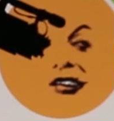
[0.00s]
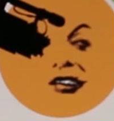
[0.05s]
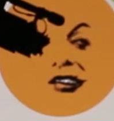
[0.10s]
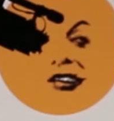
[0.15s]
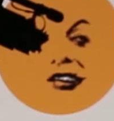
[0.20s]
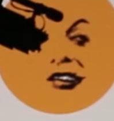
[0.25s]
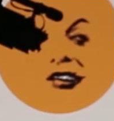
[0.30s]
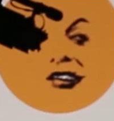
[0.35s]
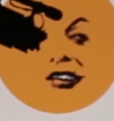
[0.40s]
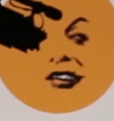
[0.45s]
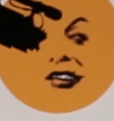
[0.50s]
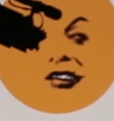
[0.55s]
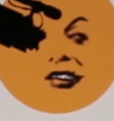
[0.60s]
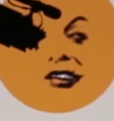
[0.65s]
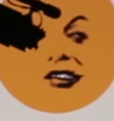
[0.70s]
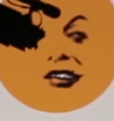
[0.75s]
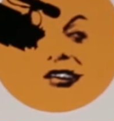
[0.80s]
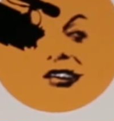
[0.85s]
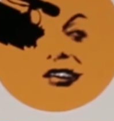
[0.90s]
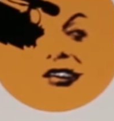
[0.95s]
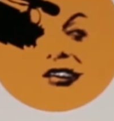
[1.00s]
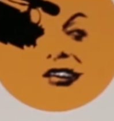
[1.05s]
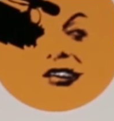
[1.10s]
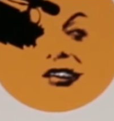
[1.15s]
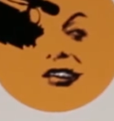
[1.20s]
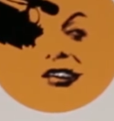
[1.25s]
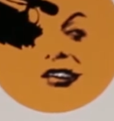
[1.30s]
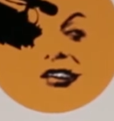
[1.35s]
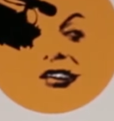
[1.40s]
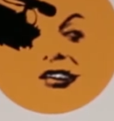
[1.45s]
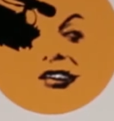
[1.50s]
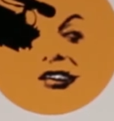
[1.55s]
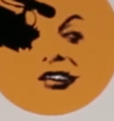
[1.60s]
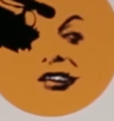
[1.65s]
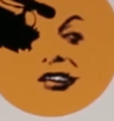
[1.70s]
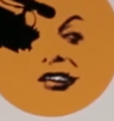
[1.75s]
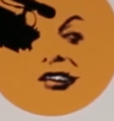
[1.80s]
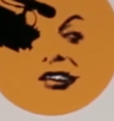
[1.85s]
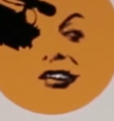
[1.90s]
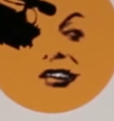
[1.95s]

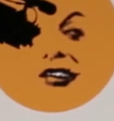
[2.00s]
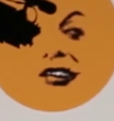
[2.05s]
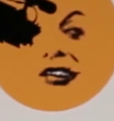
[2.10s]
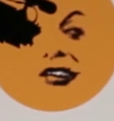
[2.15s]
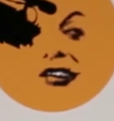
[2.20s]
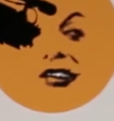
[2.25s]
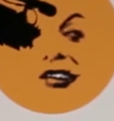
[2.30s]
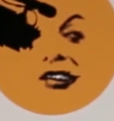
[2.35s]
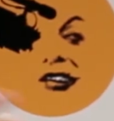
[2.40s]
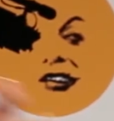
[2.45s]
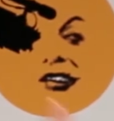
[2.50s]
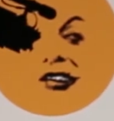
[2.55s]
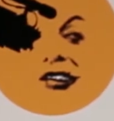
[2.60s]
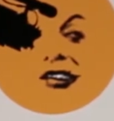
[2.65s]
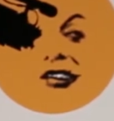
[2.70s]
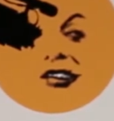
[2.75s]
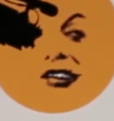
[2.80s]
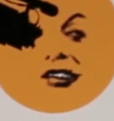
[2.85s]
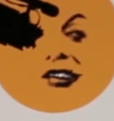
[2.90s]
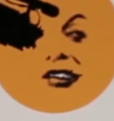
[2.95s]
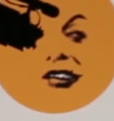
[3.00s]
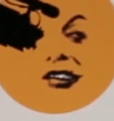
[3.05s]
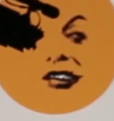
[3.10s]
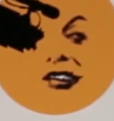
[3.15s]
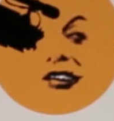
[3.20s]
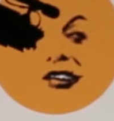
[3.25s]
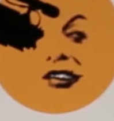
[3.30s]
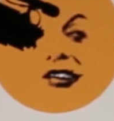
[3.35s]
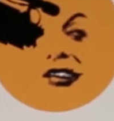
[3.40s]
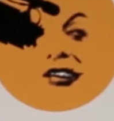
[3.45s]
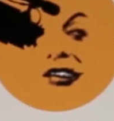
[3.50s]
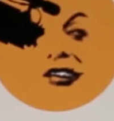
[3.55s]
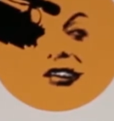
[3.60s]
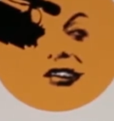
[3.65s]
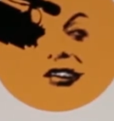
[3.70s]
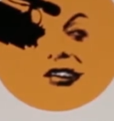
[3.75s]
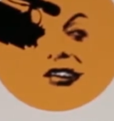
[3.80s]
(silent)